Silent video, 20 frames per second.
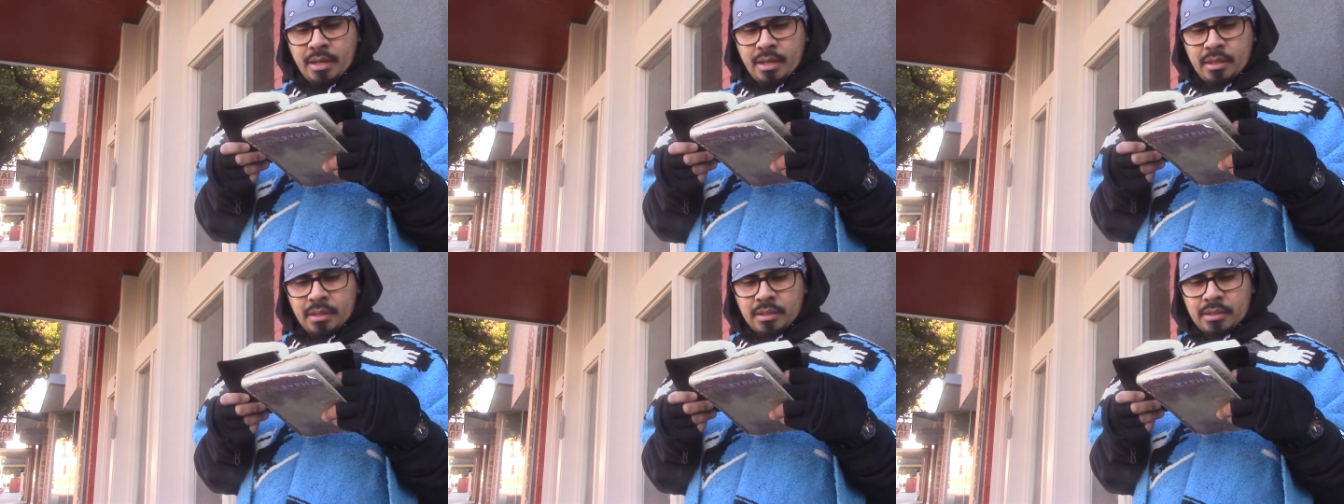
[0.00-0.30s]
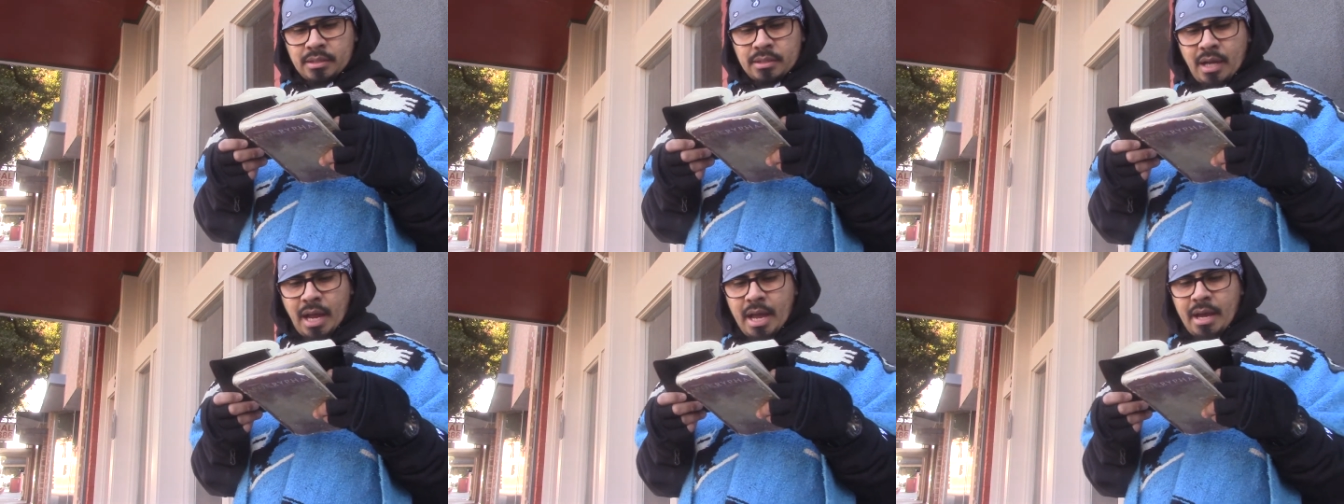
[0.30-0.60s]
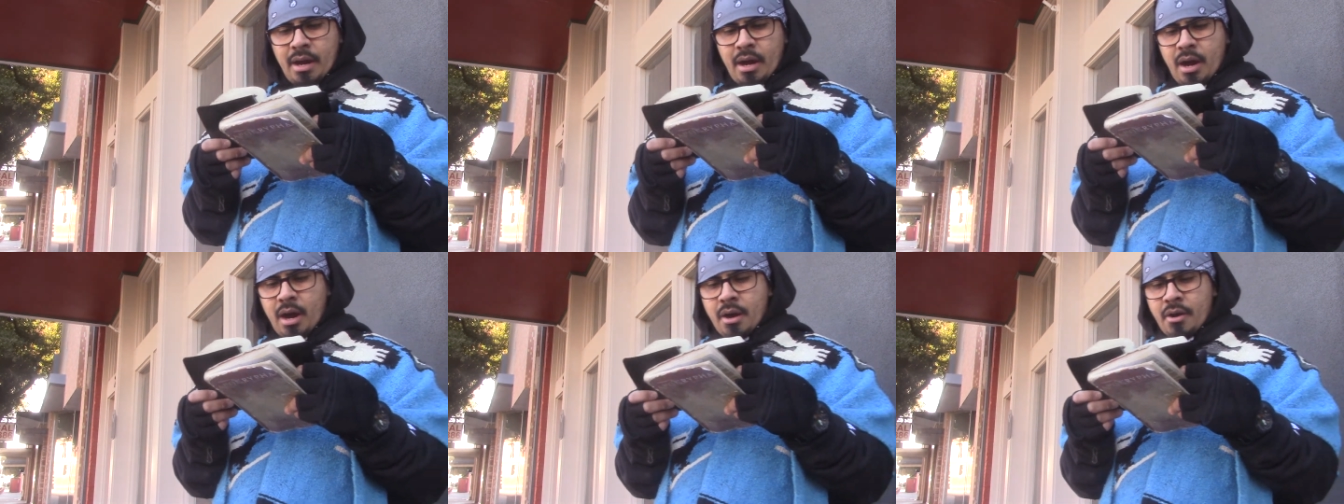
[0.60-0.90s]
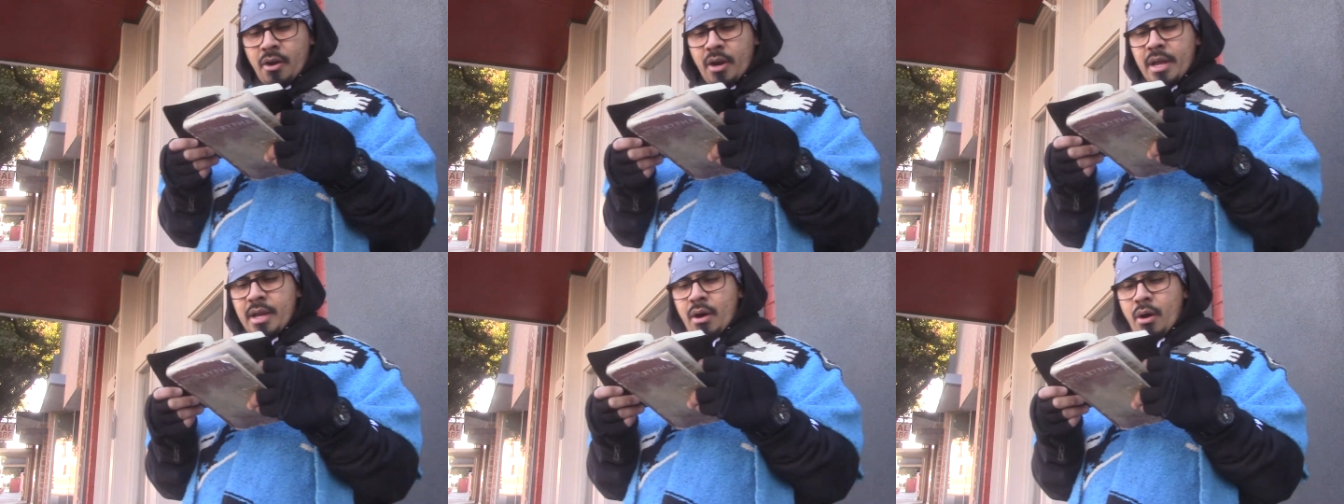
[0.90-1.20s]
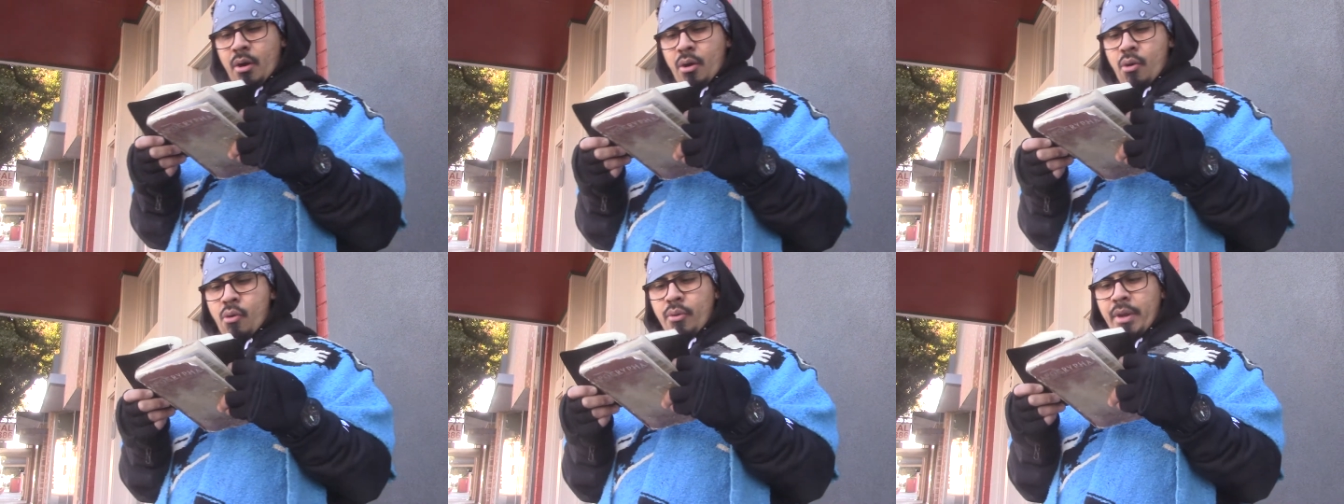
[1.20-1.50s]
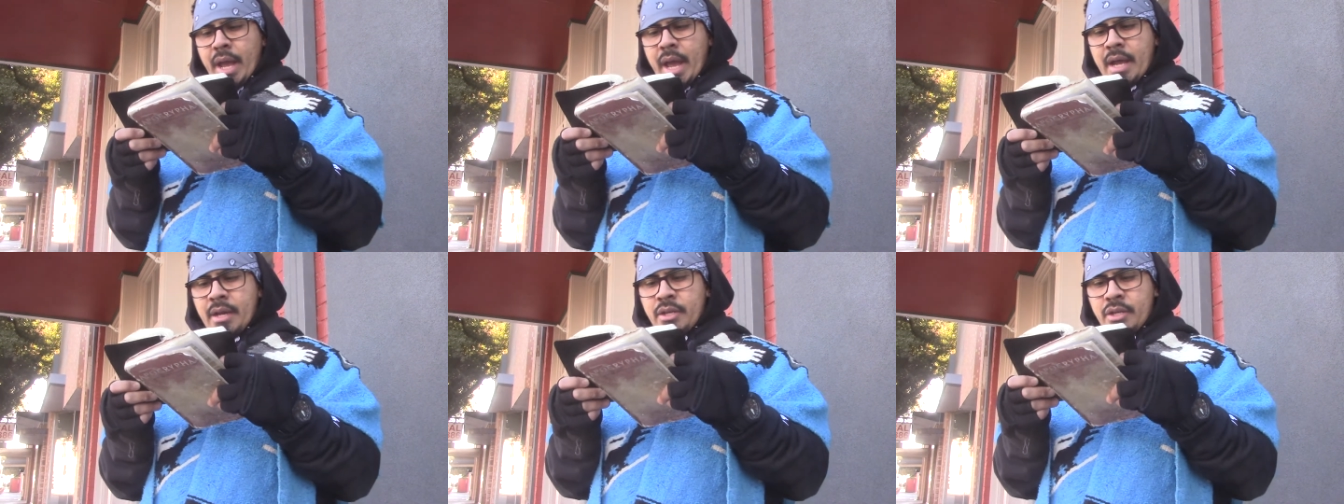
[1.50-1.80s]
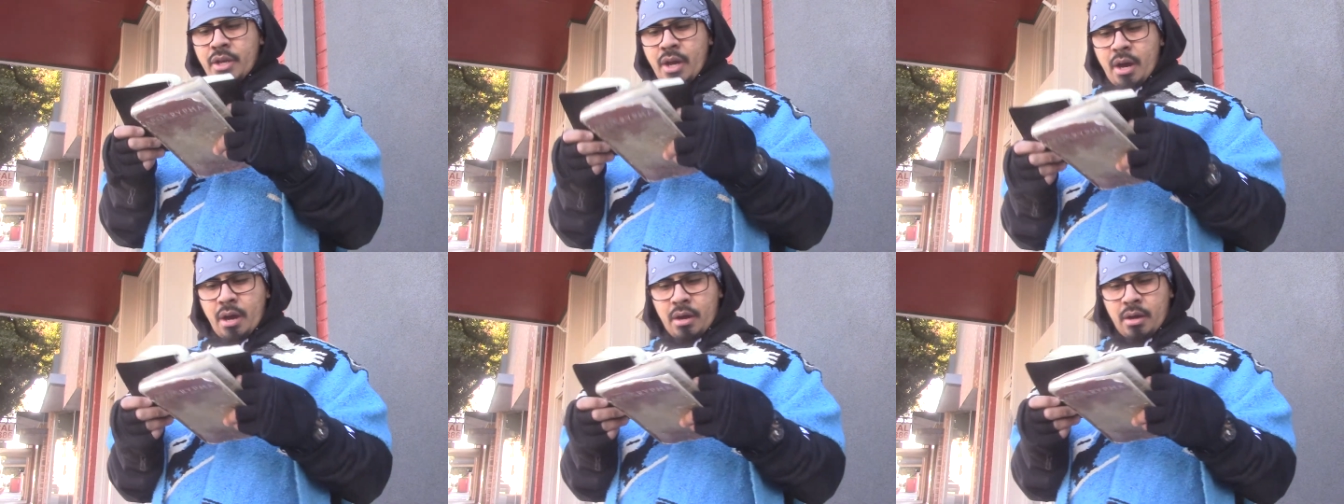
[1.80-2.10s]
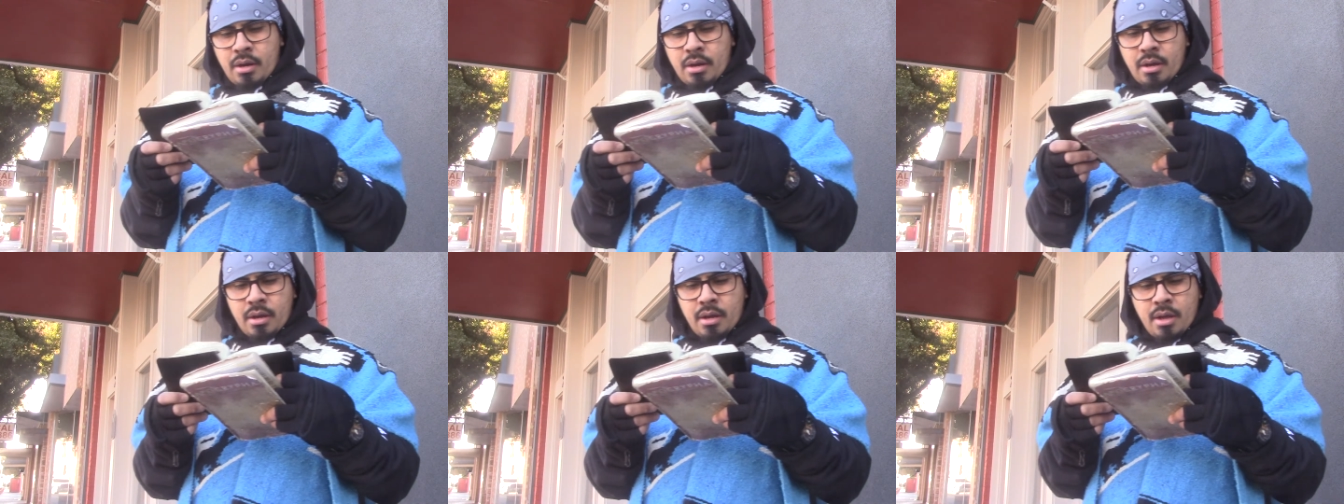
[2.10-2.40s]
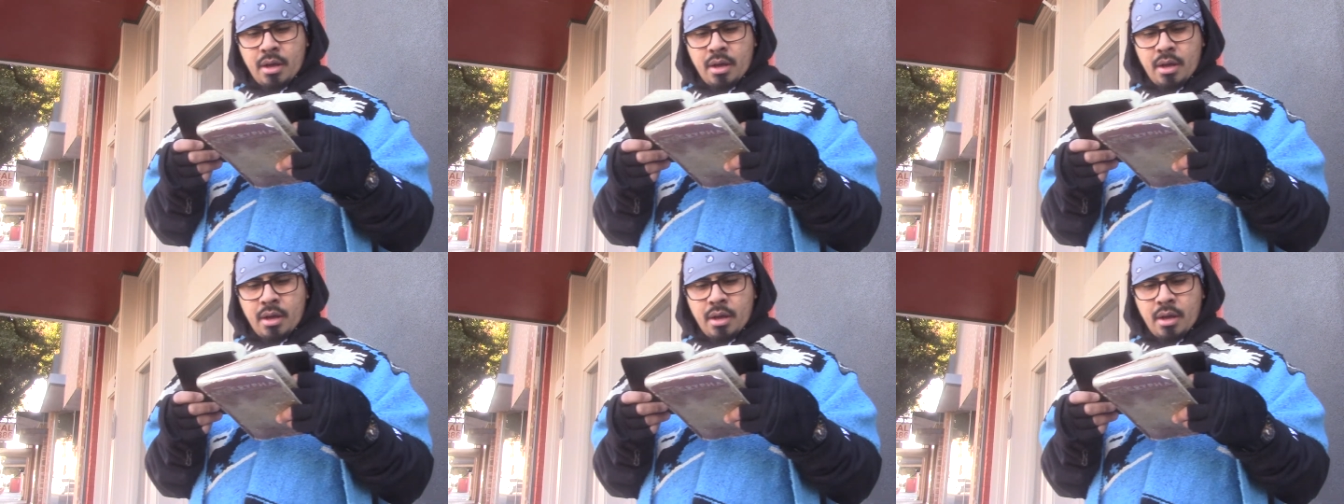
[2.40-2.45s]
Slay utterly old and young,